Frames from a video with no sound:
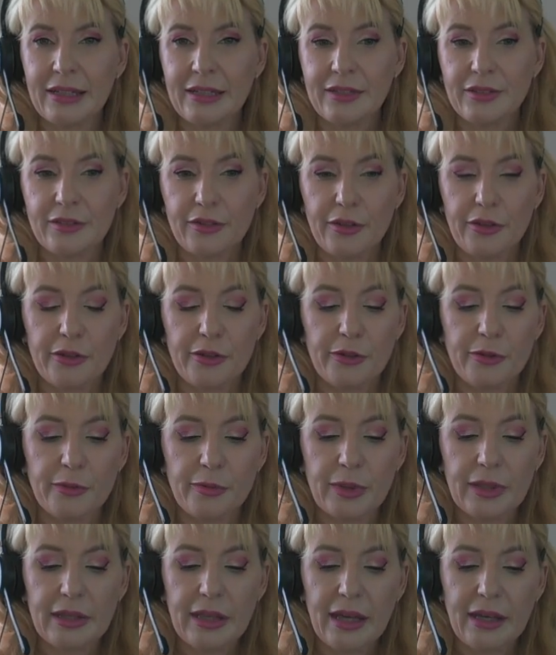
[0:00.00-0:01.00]
So
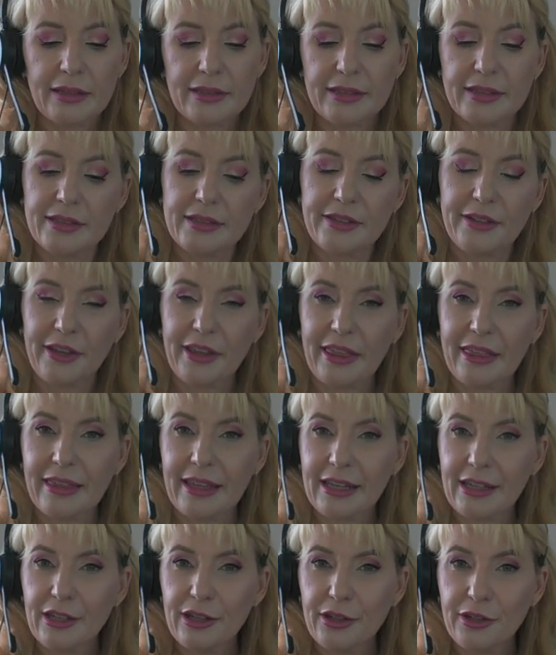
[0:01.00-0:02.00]
with that, say
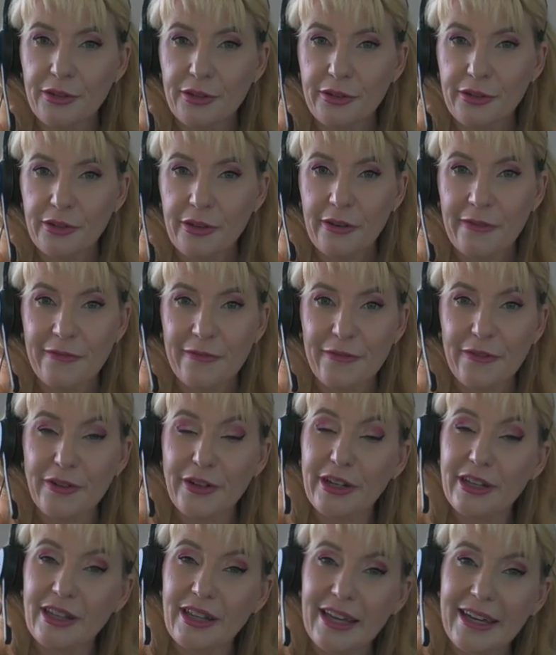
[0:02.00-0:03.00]
thank you for
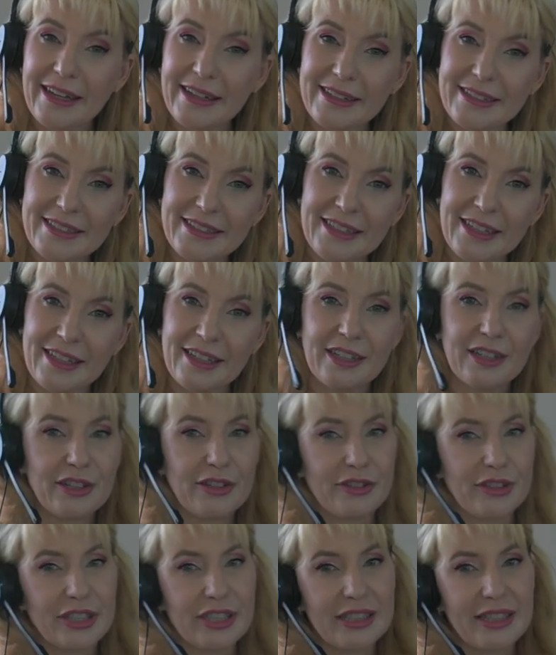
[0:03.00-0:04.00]
your likes,
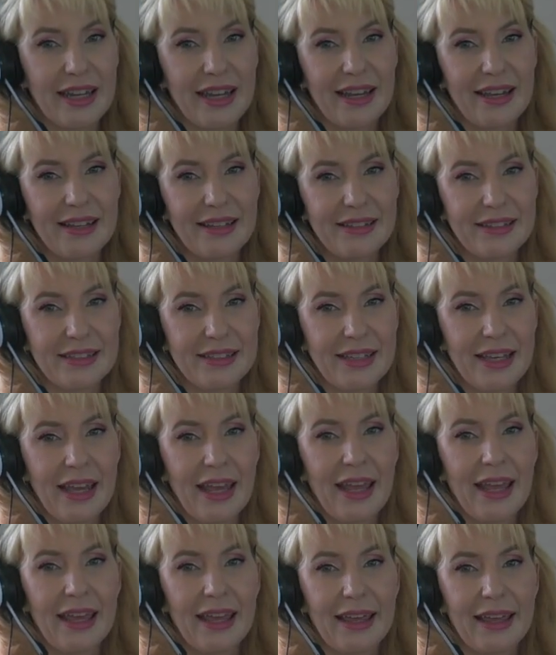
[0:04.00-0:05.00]
your shares,
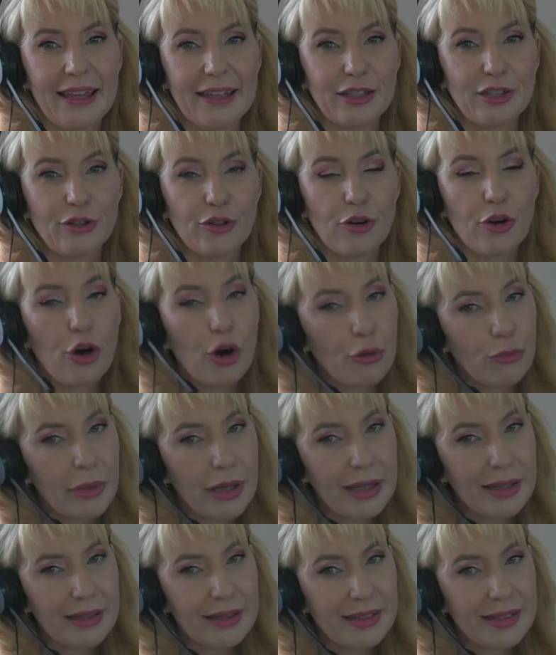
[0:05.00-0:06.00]
and your
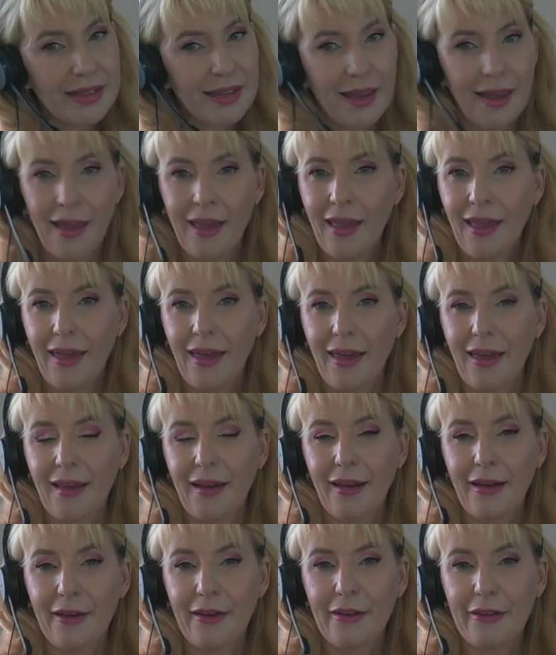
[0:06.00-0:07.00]
comments.
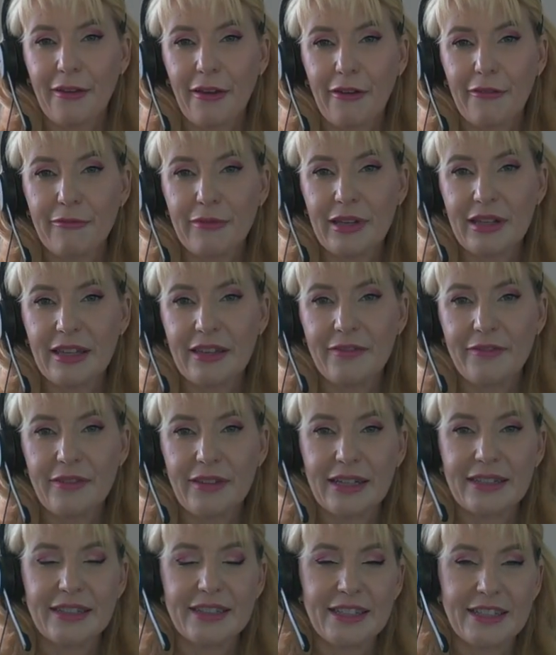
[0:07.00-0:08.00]
And I really feel
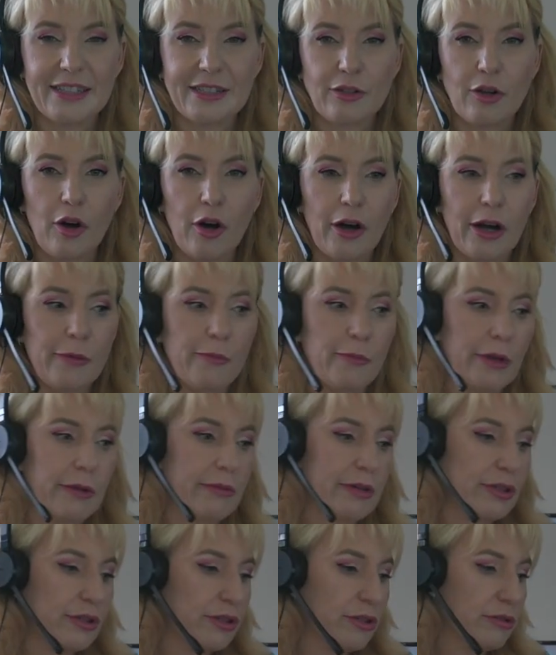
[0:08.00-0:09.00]
like this is a time where
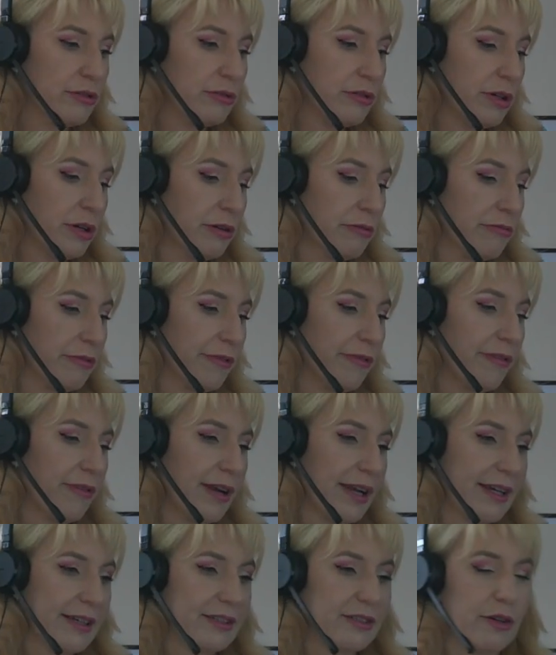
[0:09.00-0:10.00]
we do
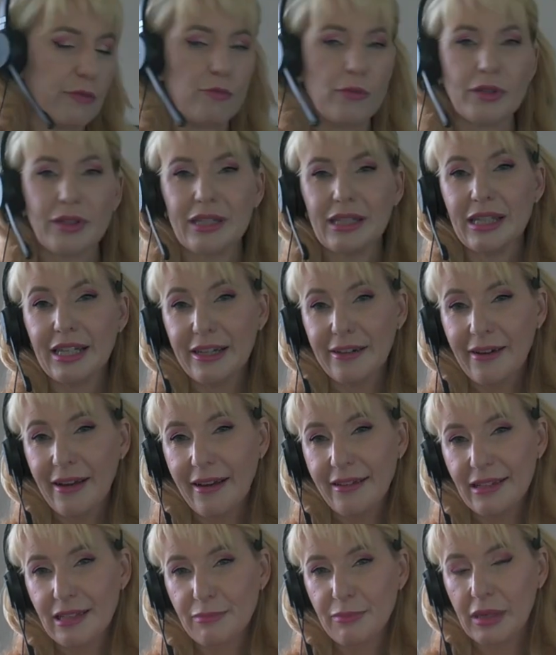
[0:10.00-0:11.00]
reflect on what the year
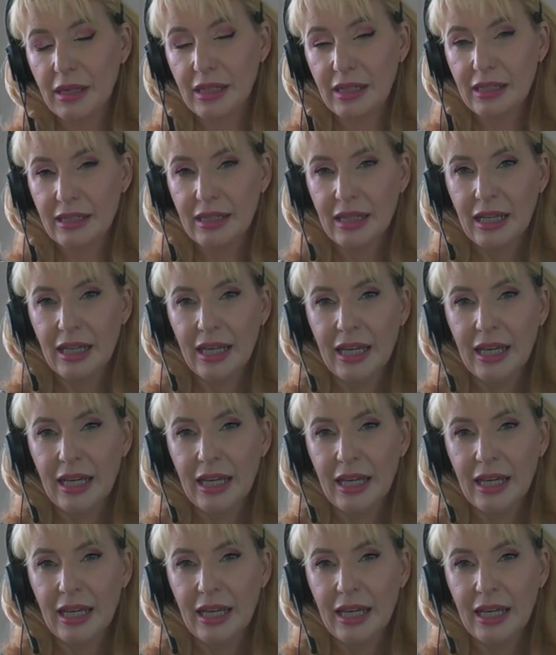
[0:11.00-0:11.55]
has been.